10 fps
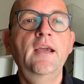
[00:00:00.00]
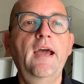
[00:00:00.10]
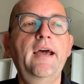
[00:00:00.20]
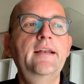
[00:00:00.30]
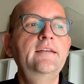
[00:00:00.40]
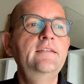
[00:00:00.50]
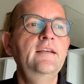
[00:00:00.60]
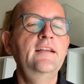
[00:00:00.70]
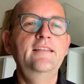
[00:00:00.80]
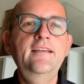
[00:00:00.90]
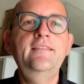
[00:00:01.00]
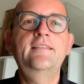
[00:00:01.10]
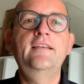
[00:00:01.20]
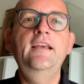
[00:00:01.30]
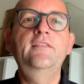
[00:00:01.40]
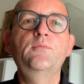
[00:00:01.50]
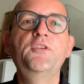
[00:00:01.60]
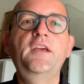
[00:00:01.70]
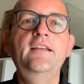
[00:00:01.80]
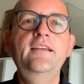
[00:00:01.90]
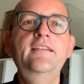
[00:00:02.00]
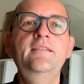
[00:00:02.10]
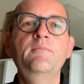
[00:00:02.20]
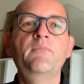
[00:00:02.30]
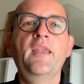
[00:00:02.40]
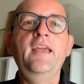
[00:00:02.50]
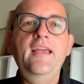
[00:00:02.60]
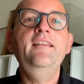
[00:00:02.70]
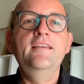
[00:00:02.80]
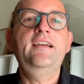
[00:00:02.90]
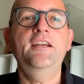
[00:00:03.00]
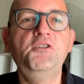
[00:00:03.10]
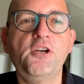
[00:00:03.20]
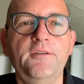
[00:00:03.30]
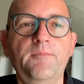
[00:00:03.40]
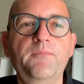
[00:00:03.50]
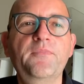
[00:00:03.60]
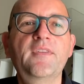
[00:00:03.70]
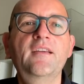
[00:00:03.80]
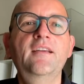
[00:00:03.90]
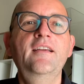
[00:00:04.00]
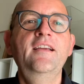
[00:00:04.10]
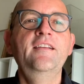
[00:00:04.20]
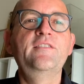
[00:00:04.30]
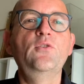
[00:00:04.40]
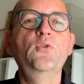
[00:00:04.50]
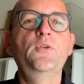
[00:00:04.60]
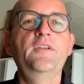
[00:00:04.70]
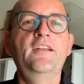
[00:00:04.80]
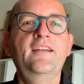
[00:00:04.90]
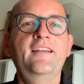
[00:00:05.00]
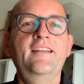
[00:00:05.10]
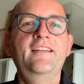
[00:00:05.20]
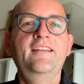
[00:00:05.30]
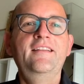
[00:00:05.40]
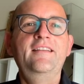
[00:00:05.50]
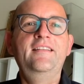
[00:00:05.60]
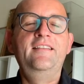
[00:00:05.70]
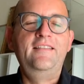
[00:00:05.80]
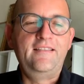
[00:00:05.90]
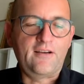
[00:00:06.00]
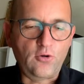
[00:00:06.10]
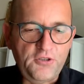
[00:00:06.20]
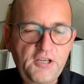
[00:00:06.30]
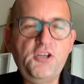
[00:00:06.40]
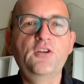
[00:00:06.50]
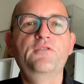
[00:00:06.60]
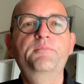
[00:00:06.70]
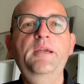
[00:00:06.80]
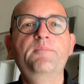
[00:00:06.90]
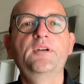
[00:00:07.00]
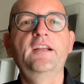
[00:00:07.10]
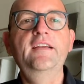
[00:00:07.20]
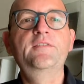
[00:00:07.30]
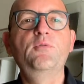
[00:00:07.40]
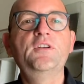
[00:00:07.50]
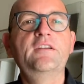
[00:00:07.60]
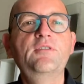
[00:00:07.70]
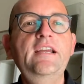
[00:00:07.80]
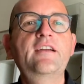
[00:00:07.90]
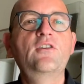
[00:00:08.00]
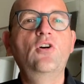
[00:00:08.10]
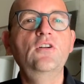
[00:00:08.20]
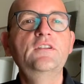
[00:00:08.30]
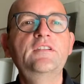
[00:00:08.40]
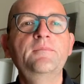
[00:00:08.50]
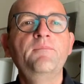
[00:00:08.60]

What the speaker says: And this is what they did in the kitchen. So the condition of people is what the Greek called